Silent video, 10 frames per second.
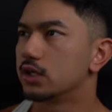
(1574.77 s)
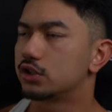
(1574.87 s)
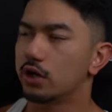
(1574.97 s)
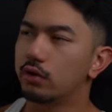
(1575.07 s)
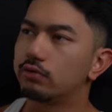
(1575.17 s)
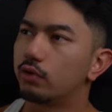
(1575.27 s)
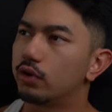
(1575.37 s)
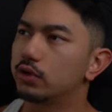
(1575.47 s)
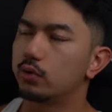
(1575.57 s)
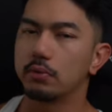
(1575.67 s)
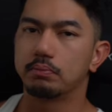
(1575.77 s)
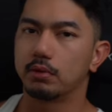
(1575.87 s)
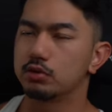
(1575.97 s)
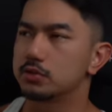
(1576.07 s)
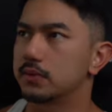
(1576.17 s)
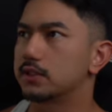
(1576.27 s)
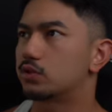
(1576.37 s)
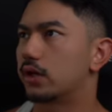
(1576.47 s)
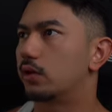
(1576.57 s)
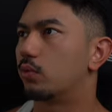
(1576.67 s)
Try to avoid doing bro splits,
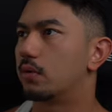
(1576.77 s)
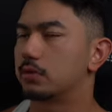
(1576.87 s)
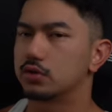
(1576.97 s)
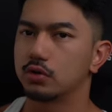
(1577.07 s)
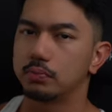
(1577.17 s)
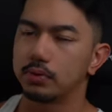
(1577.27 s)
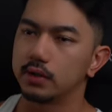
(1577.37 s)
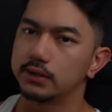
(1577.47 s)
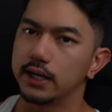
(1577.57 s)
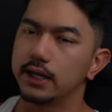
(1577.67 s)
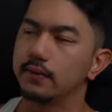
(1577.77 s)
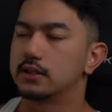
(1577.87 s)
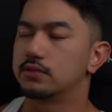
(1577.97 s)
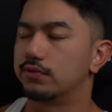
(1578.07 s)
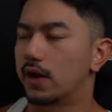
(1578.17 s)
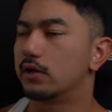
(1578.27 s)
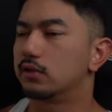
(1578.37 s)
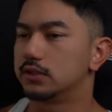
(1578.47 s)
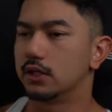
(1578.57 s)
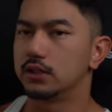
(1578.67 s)
training one muscle group per day. It's very
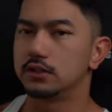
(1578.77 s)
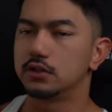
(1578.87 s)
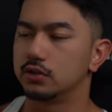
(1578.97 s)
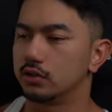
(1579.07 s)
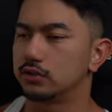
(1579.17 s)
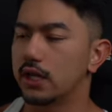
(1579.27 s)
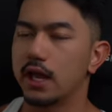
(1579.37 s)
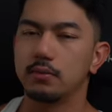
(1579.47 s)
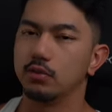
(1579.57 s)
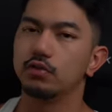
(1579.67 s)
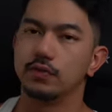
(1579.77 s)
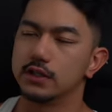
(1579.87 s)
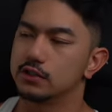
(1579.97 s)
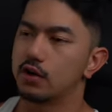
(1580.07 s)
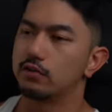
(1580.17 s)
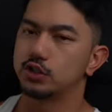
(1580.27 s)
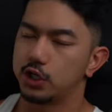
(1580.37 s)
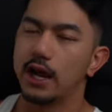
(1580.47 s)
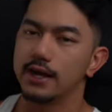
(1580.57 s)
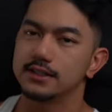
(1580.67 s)
redundant to do 10 movements of
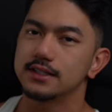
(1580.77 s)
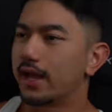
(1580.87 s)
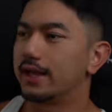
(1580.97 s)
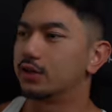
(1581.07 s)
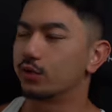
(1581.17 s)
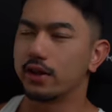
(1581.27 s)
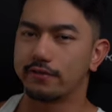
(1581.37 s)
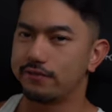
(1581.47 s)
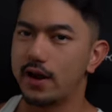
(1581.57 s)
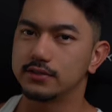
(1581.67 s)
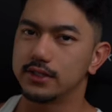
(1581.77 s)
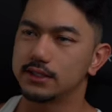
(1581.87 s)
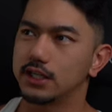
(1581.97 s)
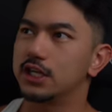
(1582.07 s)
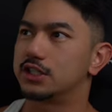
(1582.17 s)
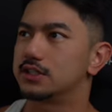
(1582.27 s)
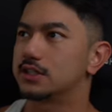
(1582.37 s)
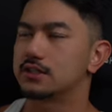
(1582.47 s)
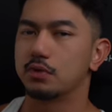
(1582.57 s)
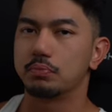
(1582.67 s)
chest and doing like five sets each. It's
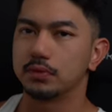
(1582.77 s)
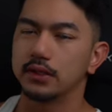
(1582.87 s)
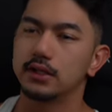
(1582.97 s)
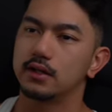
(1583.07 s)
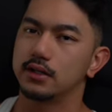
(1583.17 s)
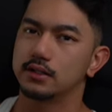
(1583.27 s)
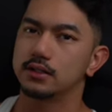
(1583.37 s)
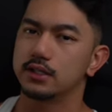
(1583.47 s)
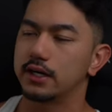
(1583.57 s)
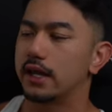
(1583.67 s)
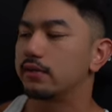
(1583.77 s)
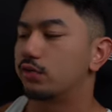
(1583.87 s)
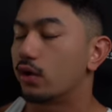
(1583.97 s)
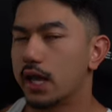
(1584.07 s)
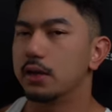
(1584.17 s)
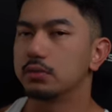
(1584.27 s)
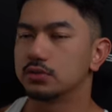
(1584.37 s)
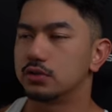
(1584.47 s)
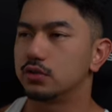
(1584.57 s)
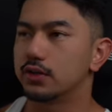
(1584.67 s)
just completely unnecessary. And if you're able
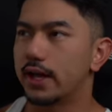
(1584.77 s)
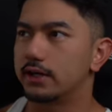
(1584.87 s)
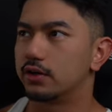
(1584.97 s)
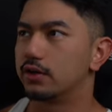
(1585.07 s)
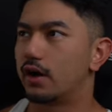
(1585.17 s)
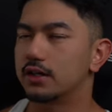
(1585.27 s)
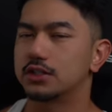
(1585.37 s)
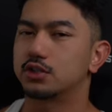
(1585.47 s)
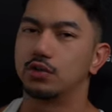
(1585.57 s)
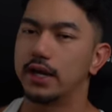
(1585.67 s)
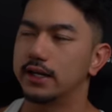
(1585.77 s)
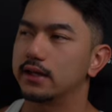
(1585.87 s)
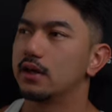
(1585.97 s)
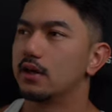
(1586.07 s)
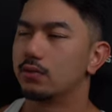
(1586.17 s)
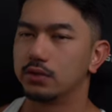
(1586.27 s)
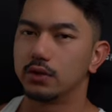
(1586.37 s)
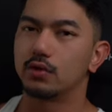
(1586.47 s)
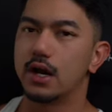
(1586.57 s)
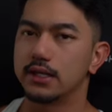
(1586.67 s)
to do that, you're not training with
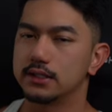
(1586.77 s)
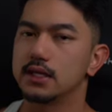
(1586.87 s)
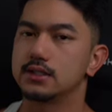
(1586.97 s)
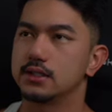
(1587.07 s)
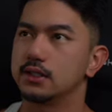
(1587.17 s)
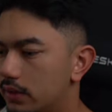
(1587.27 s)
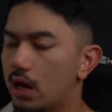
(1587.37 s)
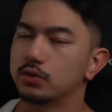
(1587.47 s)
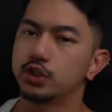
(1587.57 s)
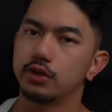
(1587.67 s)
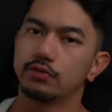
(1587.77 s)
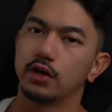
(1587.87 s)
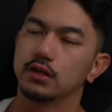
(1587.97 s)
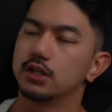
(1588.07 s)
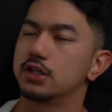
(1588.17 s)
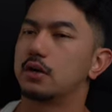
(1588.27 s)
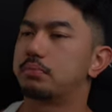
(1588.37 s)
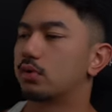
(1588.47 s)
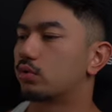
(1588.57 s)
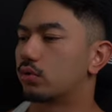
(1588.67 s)
the right intensity. Now, I'm sure you've heard of the term
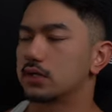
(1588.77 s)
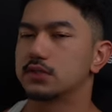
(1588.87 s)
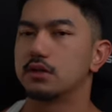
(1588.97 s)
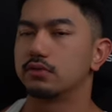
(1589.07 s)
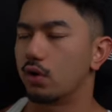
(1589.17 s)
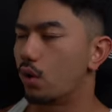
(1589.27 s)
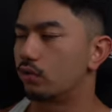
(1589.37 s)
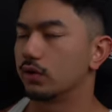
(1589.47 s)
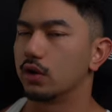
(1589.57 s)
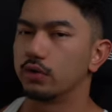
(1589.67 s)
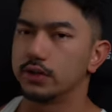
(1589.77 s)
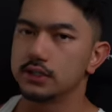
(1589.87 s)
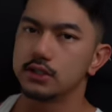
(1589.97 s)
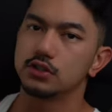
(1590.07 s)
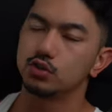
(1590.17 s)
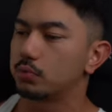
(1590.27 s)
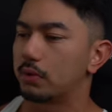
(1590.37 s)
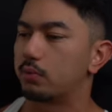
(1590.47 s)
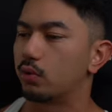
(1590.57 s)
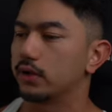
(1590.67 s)
progressive overload. This is
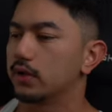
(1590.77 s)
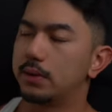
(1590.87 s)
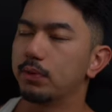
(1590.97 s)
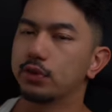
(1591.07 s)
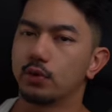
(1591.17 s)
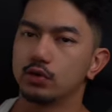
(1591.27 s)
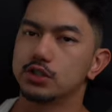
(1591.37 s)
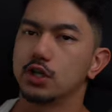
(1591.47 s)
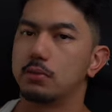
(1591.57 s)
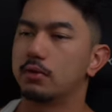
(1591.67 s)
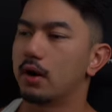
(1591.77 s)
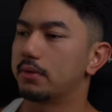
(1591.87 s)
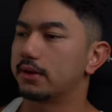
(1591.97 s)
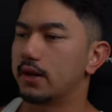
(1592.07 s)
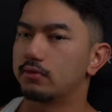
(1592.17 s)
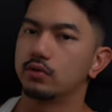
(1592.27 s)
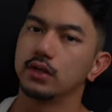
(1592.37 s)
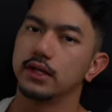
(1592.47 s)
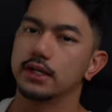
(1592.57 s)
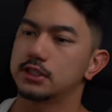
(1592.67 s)
super important. People throw this term around, but never
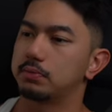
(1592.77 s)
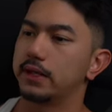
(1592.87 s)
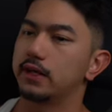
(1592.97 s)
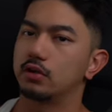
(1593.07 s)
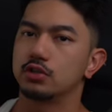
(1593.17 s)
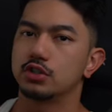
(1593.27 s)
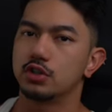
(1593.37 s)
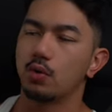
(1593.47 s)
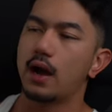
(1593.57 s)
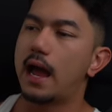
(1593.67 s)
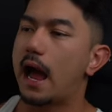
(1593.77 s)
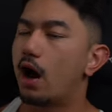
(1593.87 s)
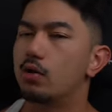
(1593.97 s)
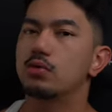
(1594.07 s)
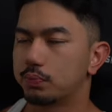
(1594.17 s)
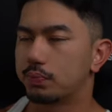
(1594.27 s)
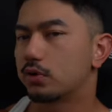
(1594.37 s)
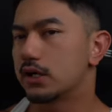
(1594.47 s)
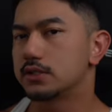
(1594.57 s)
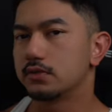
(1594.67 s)
really explain it or show how to
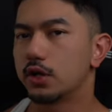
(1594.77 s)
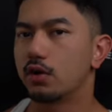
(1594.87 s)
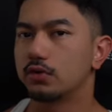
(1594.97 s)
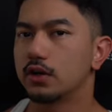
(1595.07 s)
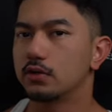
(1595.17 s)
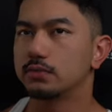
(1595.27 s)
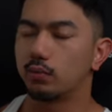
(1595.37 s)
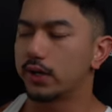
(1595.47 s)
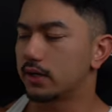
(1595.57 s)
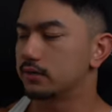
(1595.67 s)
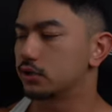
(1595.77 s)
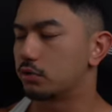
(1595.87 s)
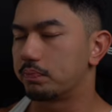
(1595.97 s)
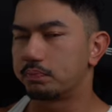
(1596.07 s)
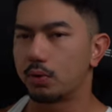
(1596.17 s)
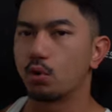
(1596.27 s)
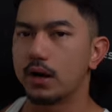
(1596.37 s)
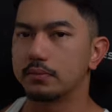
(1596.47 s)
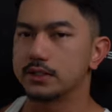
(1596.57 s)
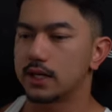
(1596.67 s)
progressively overload. When it comes into
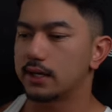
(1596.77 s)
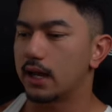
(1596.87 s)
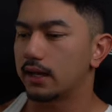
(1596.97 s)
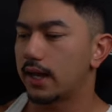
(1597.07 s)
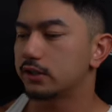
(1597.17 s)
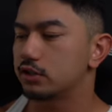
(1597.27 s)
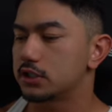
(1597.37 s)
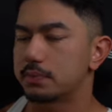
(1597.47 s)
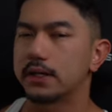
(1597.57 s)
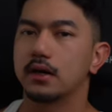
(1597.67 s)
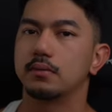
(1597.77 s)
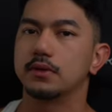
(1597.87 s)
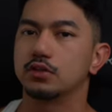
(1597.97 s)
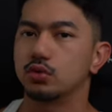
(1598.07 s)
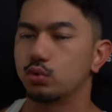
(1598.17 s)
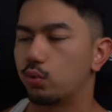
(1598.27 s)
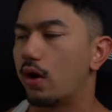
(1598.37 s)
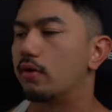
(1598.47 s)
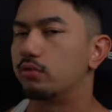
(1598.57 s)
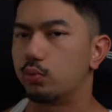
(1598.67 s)
program design, I like to split it up into
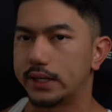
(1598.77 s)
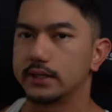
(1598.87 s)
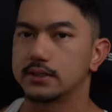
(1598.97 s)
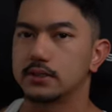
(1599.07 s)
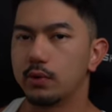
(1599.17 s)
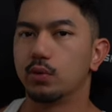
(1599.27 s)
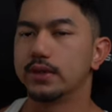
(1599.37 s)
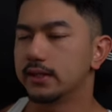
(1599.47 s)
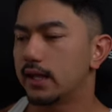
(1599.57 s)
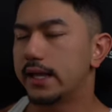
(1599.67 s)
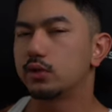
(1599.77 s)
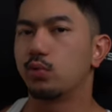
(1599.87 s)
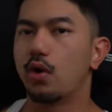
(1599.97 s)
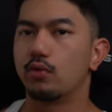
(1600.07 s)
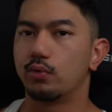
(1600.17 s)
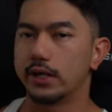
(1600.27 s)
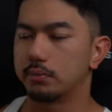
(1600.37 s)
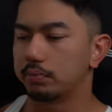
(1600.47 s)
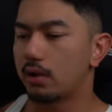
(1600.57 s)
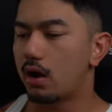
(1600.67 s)
12 weeks. And within a 12 week
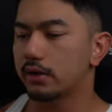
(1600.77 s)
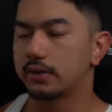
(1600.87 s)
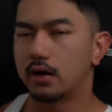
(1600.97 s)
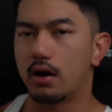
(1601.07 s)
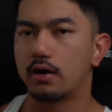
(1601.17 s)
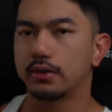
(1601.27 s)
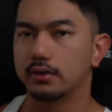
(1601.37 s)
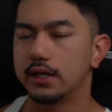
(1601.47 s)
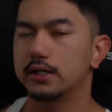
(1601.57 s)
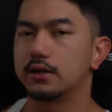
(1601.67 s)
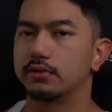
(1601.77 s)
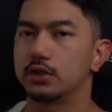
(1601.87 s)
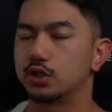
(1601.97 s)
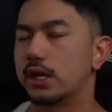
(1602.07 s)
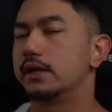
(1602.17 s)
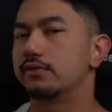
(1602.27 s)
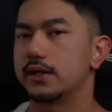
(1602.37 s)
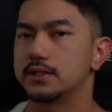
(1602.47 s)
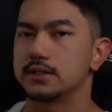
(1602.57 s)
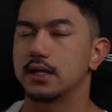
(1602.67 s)
block, there are three different training
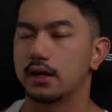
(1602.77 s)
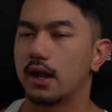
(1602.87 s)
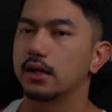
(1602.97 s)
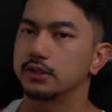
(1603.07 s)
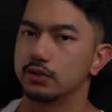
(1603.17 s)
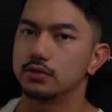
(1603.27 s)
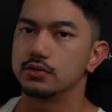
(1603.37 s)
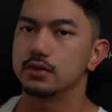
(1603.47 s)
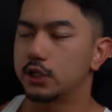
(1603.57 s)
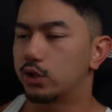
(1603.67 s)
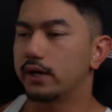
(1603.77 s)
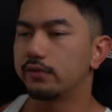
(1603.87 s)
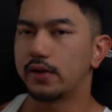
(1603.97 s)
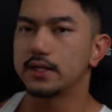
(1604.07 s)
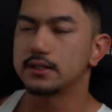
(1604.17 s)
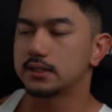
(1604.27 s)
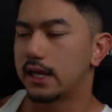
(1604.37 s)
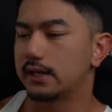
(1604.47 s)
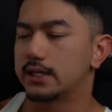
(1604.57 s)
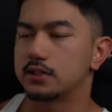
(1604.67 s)
phases that I like to use. A training phase
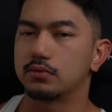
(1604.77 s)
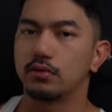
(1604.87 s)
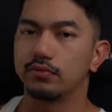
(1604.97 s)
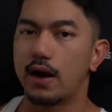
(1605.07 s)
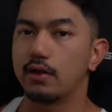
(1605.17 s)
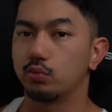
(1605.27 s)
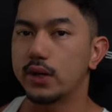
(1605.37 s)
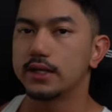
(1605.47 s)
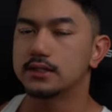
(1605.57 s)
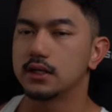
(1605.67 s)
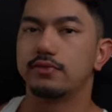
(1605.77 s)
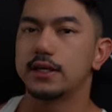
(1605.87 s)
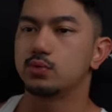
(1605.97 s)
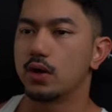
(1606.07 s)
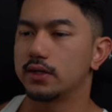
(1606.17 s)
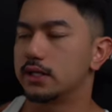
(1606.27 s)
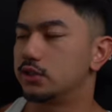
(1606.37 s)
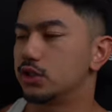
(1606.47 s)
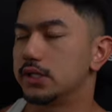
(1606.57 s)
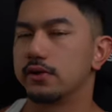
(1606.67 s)
can last up to five weeks. Phase one
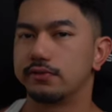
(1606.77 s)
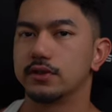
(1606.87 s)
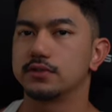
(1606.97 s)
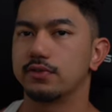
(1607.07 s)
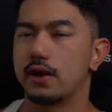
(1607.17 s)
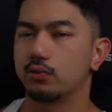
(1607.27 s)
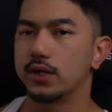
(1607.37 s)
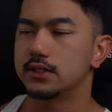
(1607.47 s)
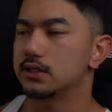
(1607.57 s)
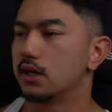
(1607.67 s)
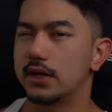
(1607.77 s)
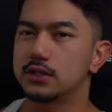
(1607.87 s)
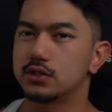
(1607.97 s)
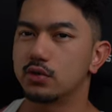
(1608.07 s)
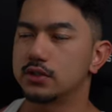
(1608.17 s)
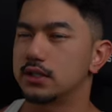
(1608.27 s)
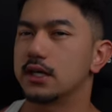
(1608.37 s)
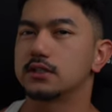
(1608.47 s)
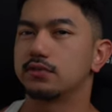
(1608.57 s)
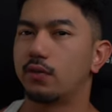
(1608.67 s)
is usually the first five weeks, phase two is the
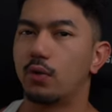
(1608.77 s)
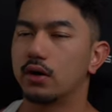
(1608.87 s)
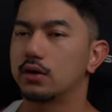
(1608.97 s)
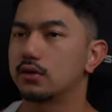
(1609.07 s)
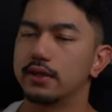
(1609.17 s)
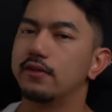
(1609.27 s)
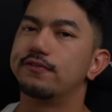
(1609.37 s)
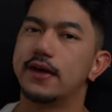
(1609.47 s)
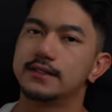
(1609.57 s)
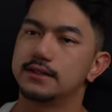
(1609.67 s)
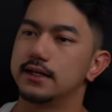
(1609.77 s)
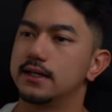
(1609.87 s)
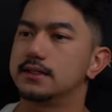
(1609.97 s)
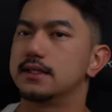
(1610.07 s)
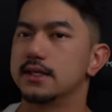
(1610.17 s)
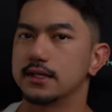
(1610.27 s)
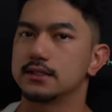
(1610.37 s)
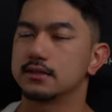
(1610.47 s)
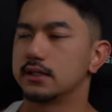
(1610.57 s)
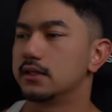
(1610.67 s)
next four, and then phase three is the
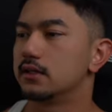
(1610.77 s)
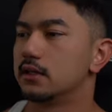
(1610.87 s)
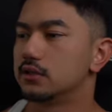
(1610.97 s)
next three.